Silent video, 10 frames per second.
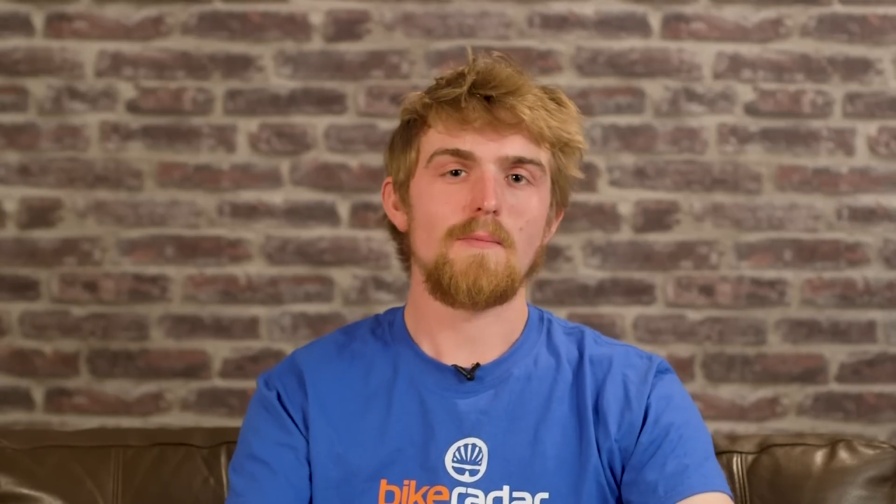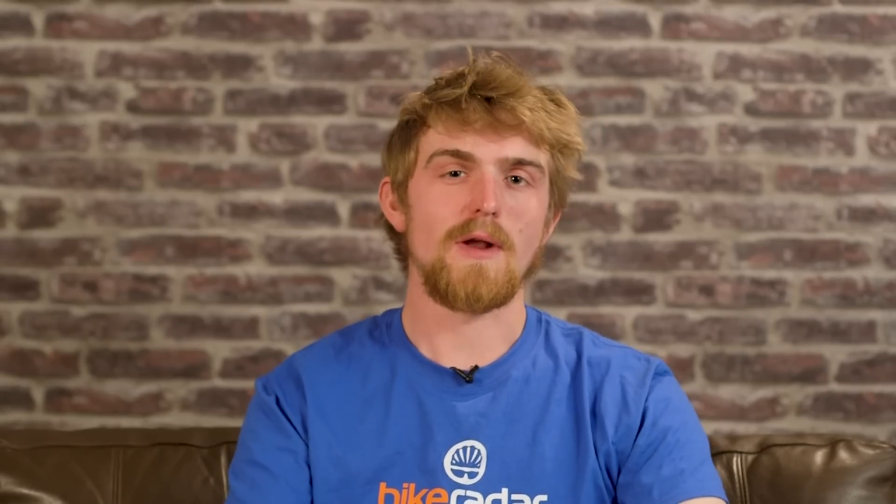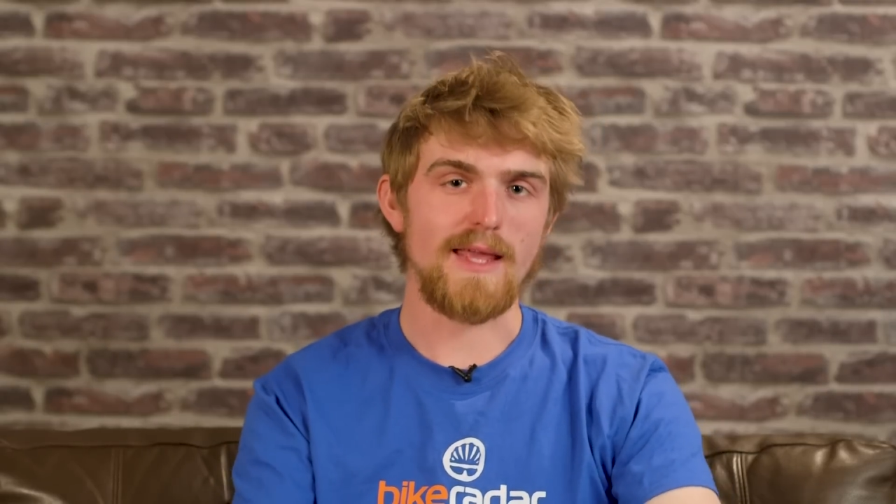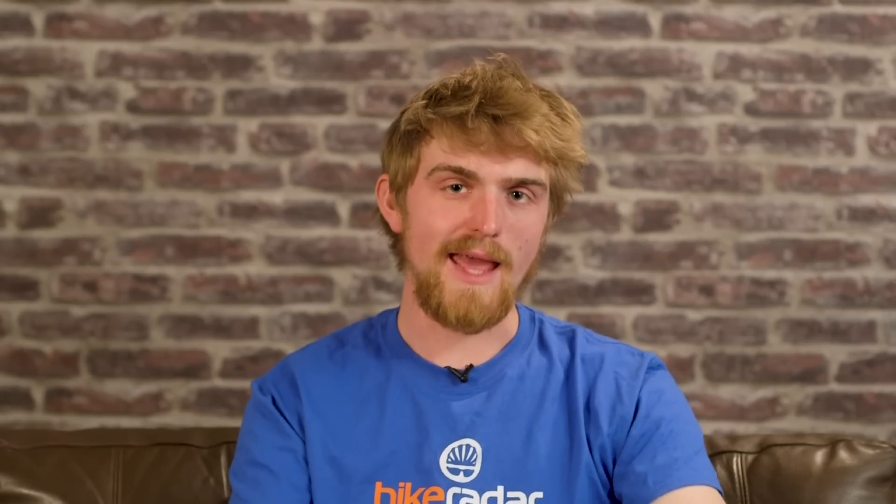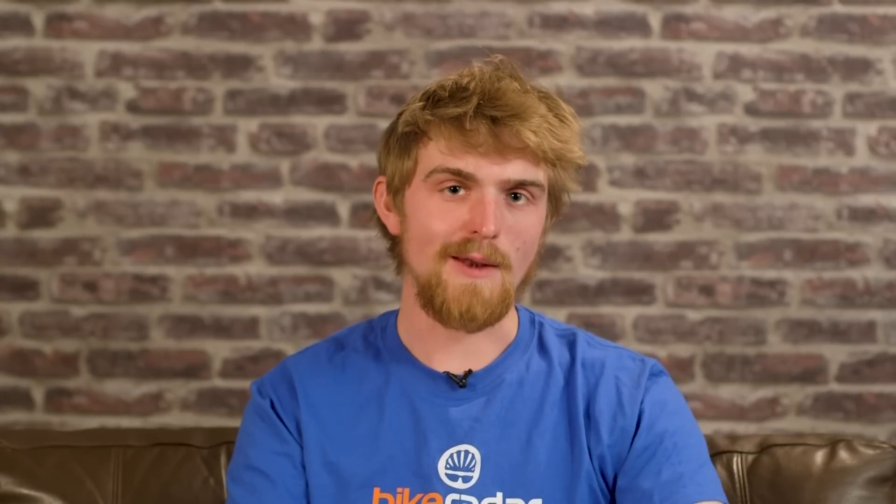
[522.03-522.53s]

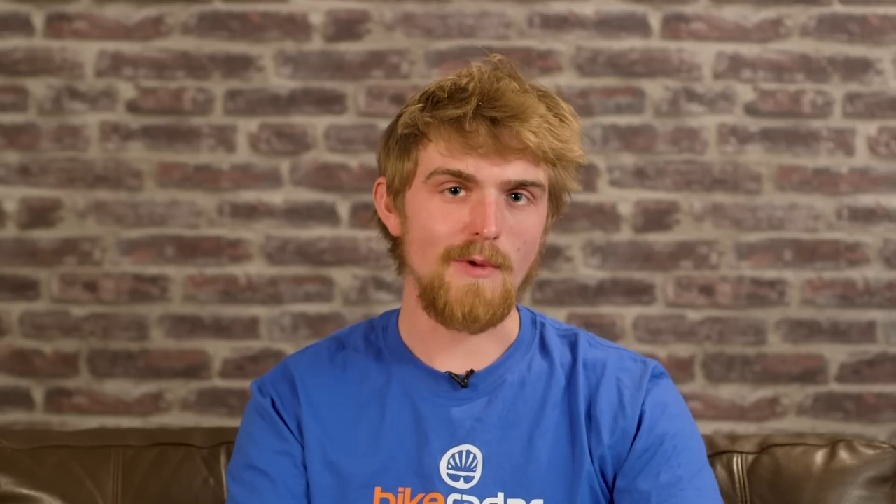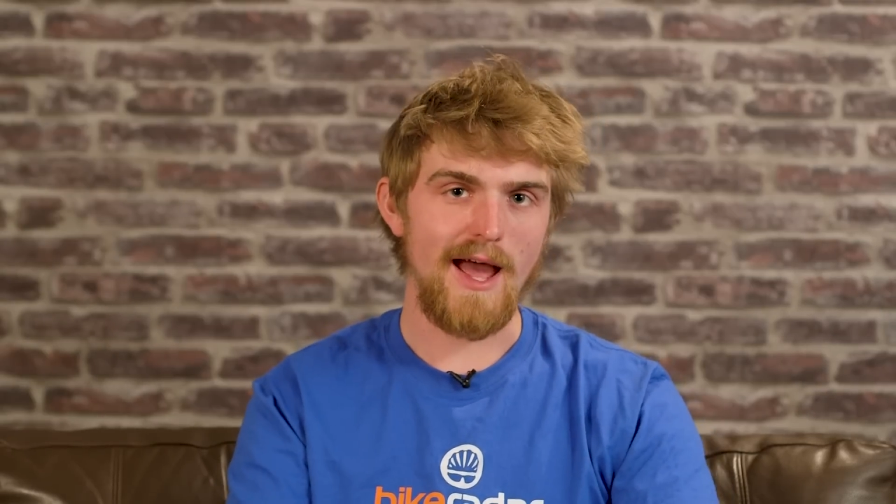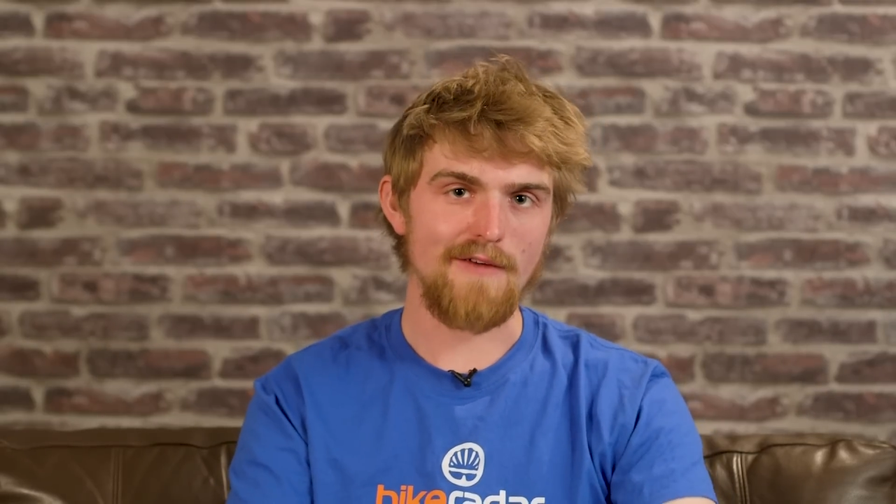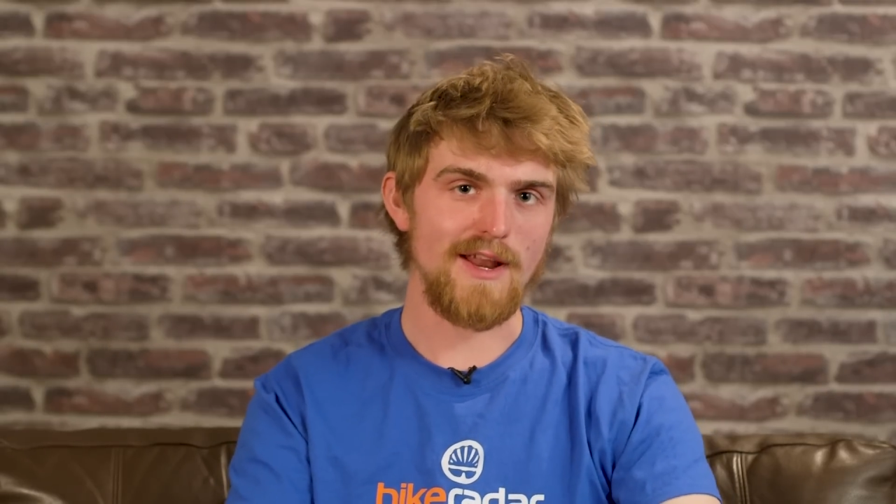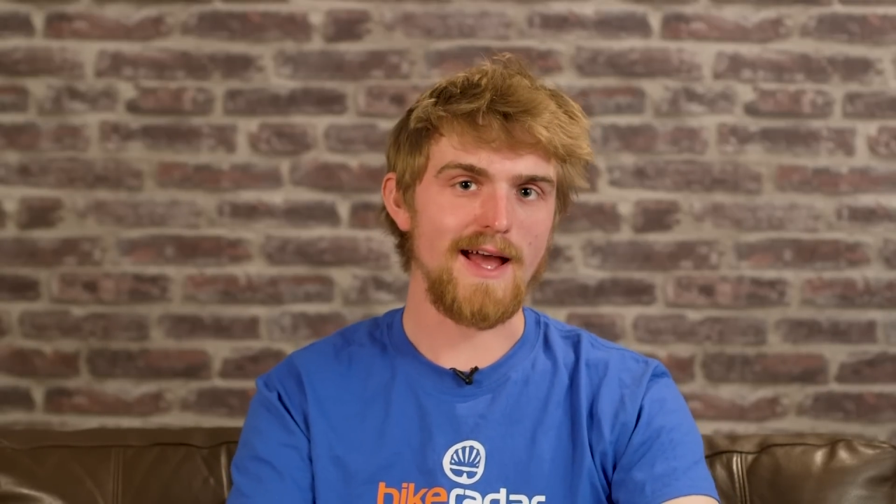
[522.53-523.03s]
but again, we
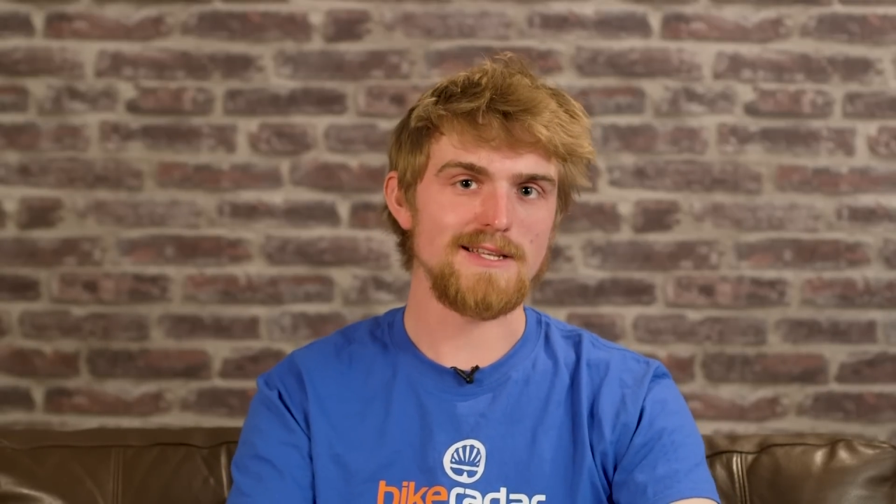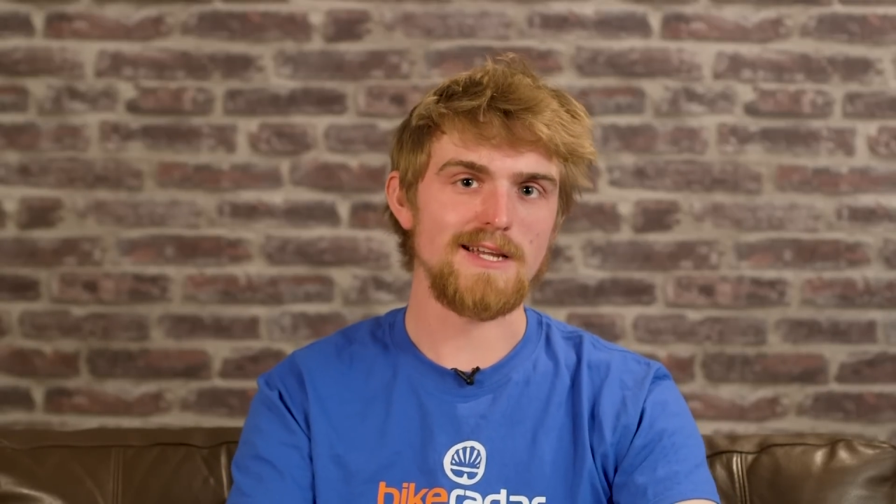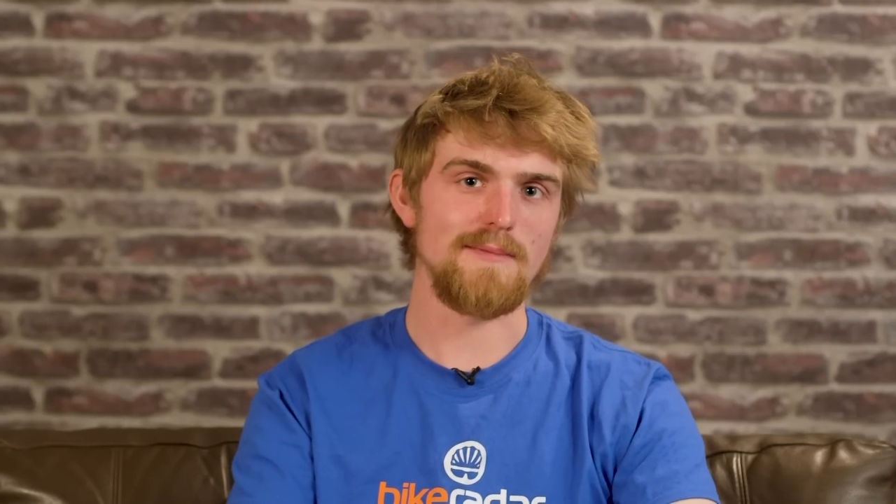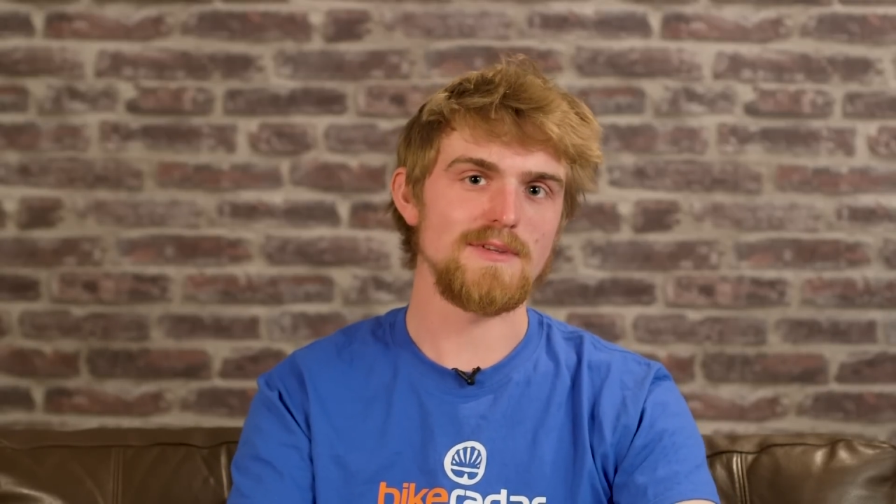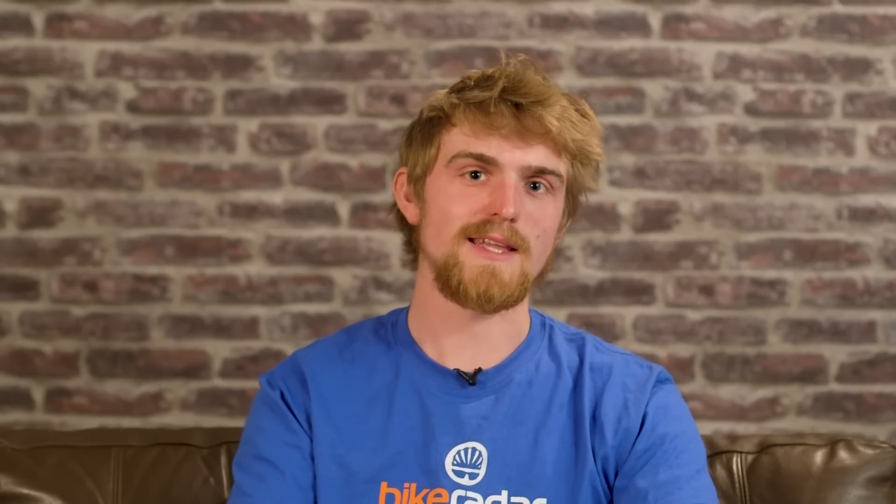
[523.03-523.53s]
haven't had
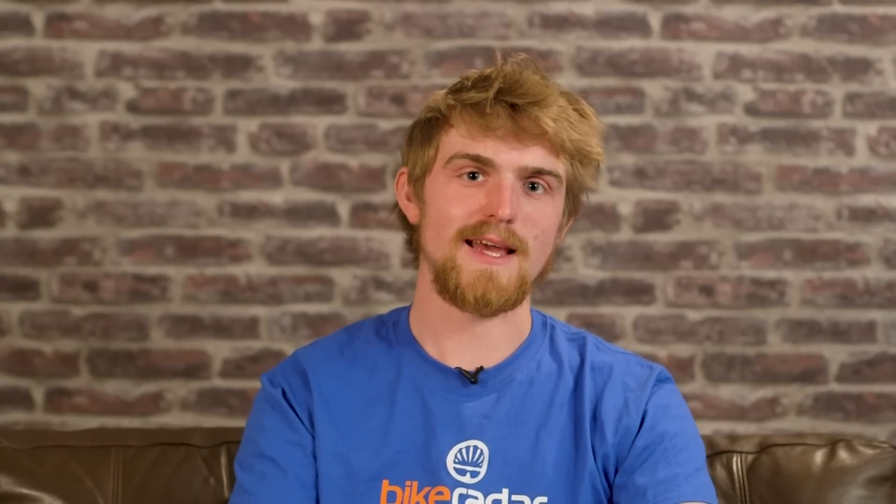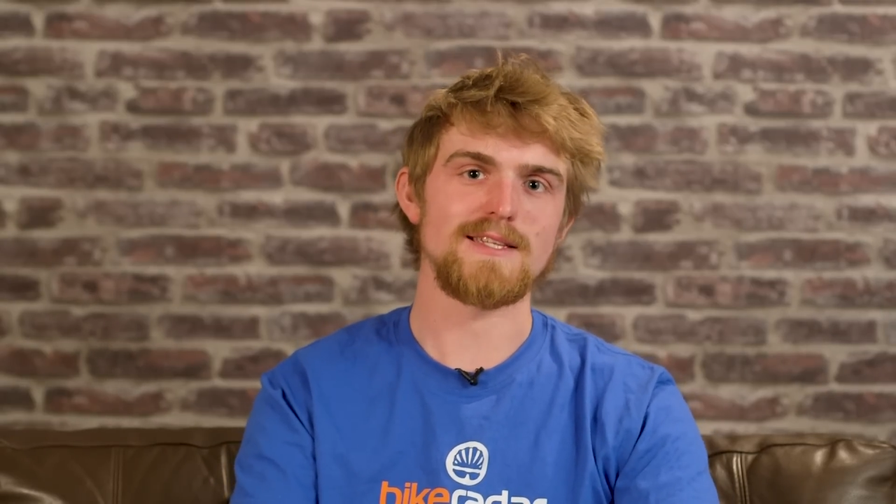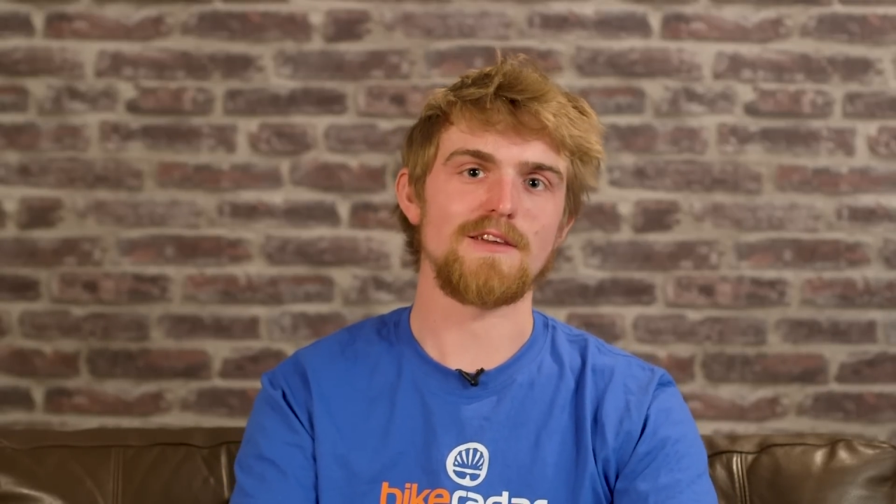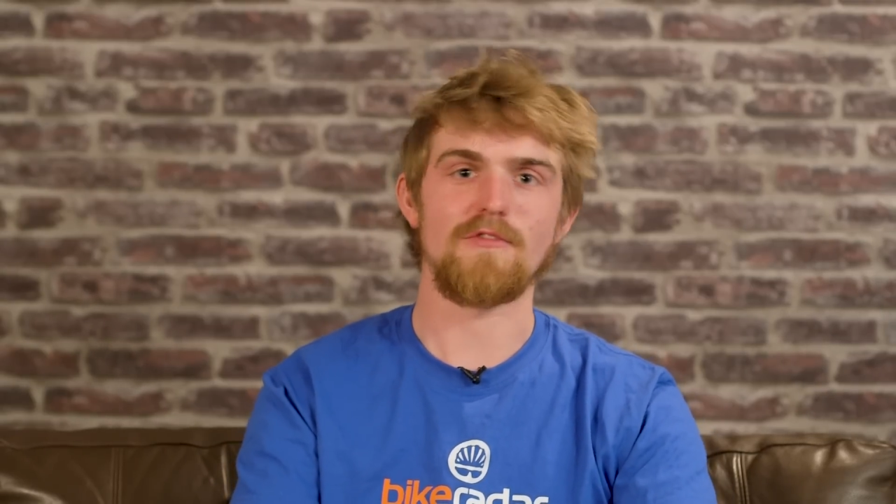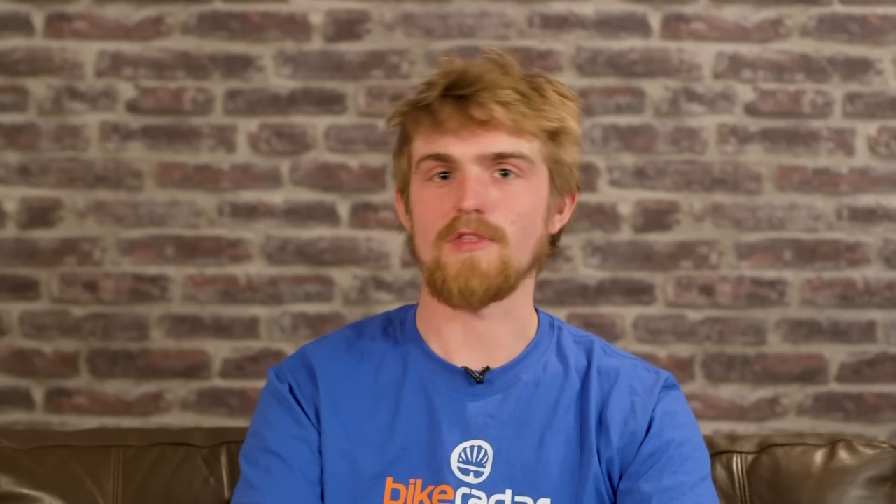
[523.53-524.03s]
time to
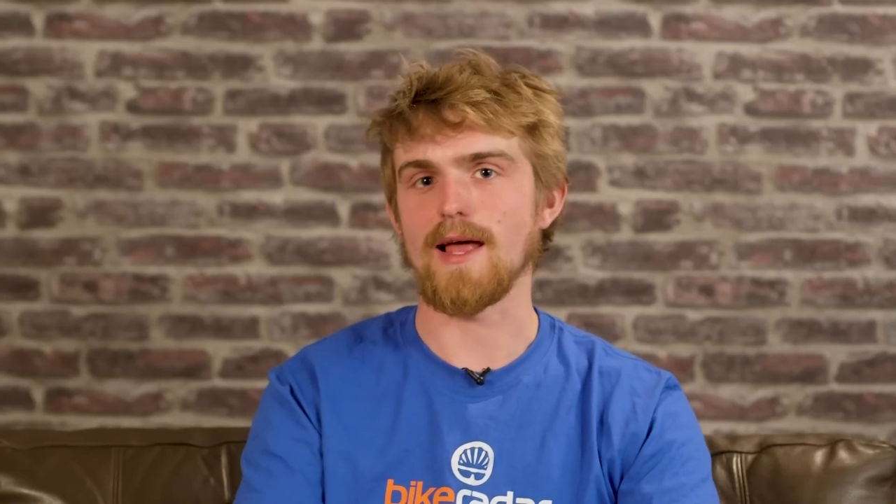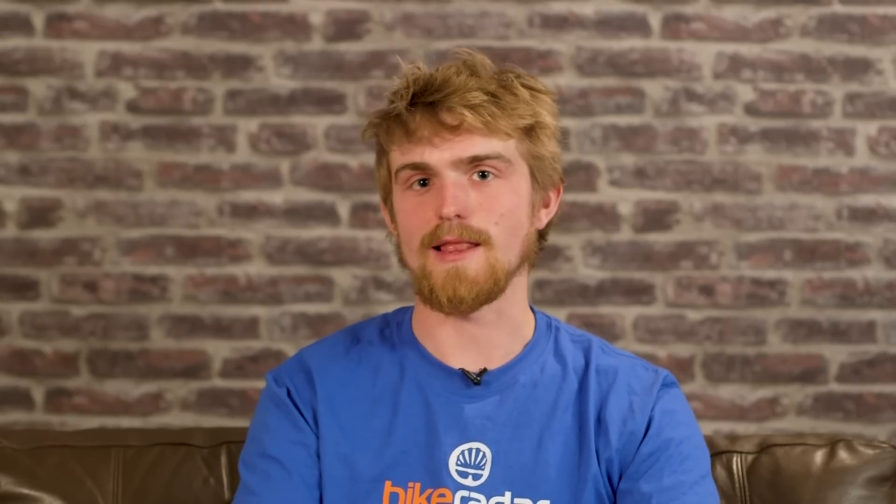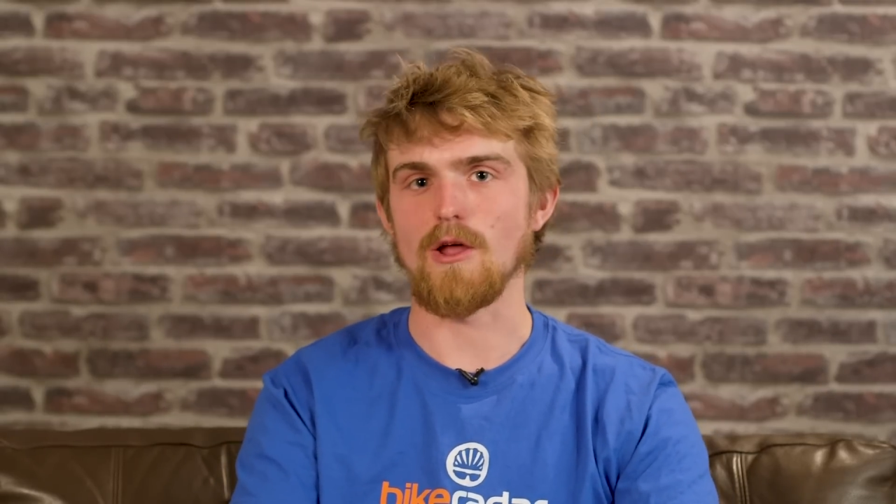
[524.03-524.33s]
test it for that